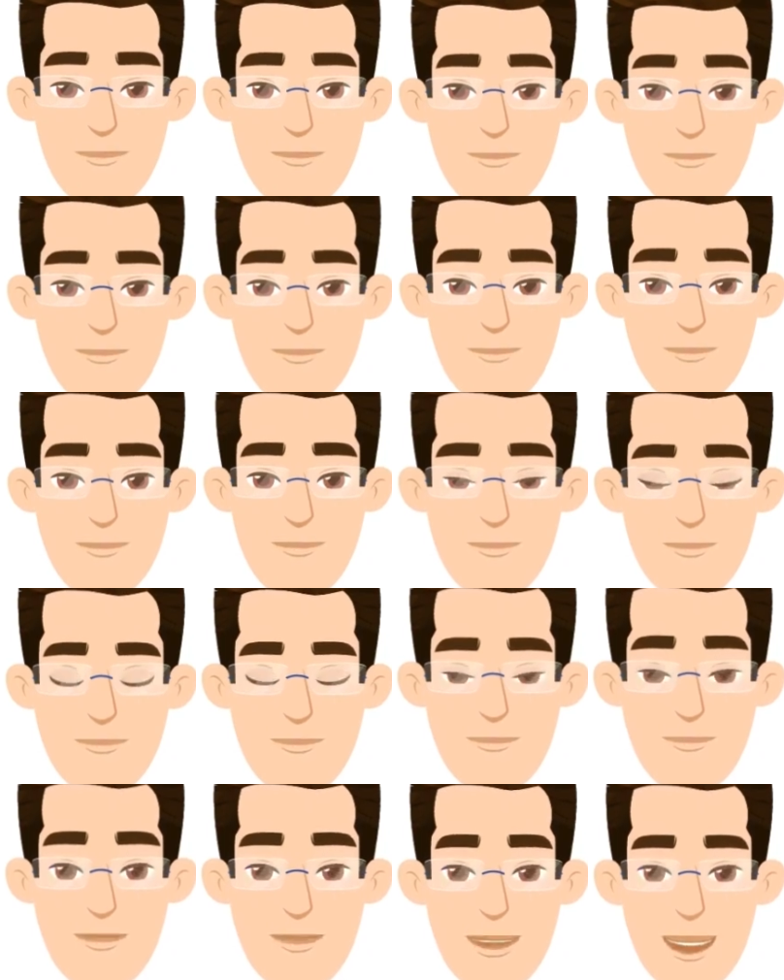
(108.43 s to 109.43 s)

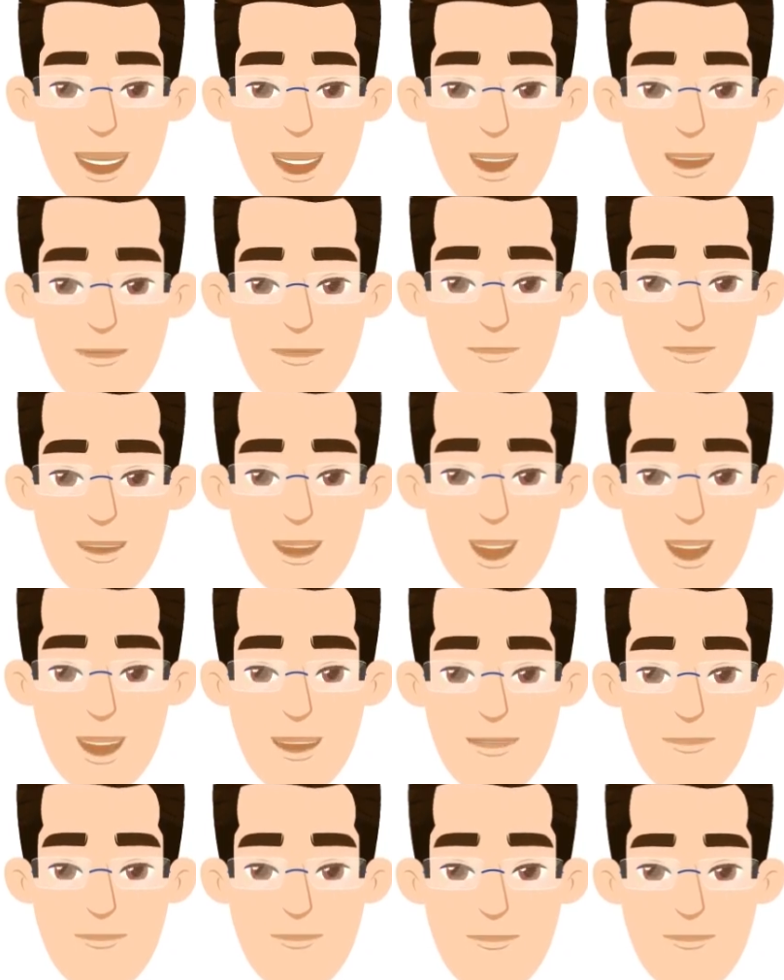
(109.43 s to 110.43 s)
oxygenated blood from the
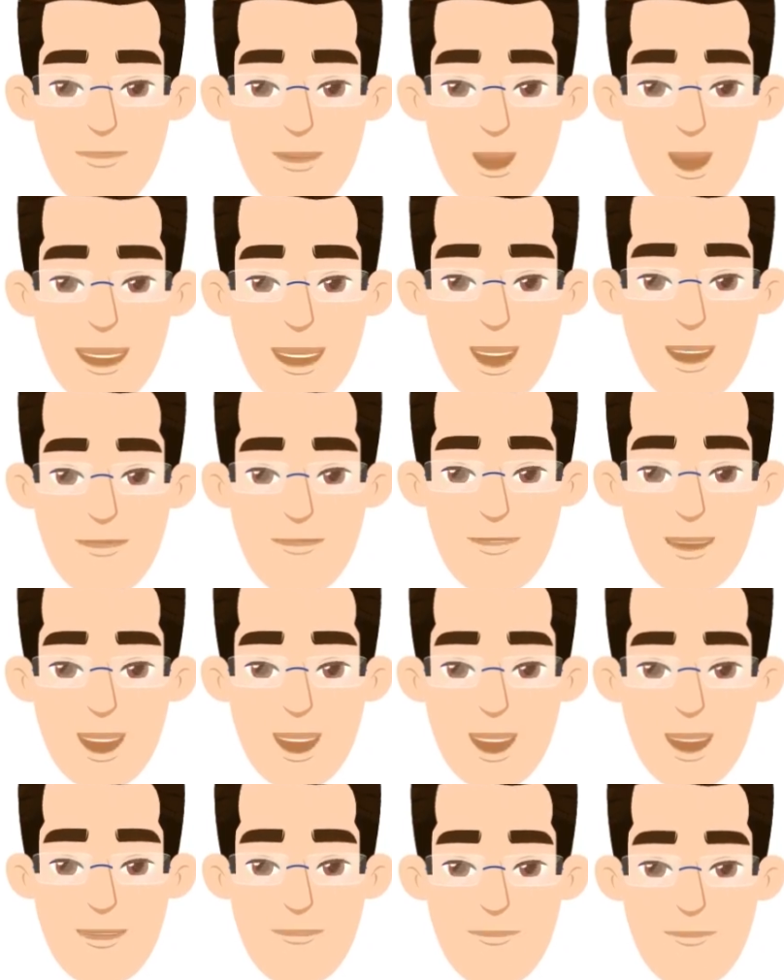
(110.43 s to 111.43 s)
lungs to the left
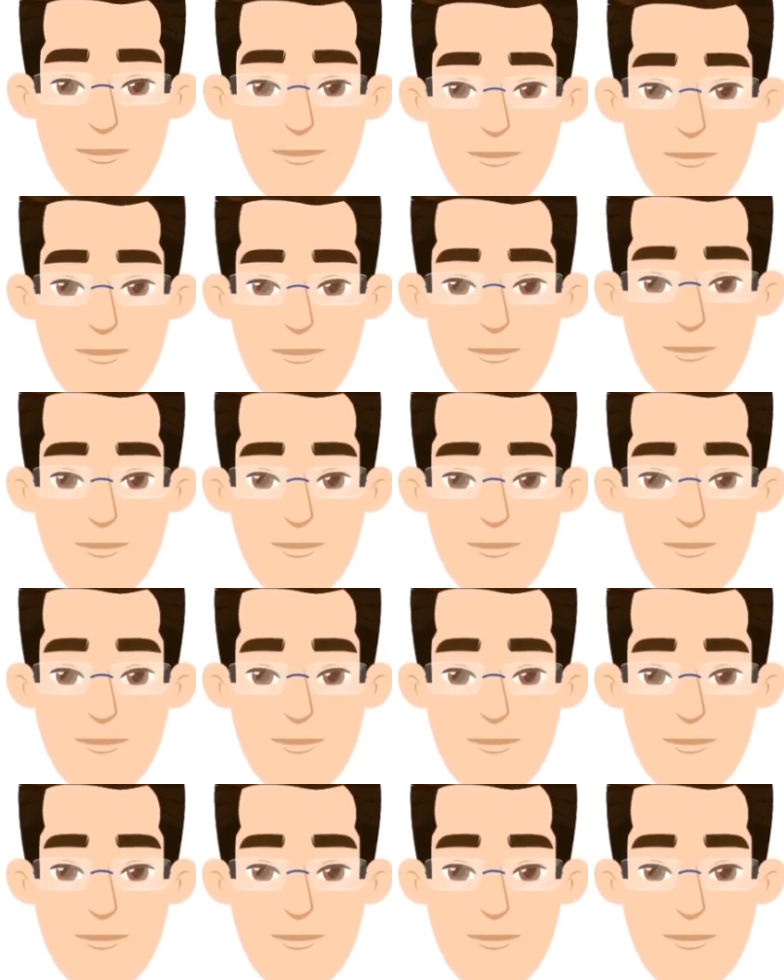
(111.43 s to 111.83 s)
atrium.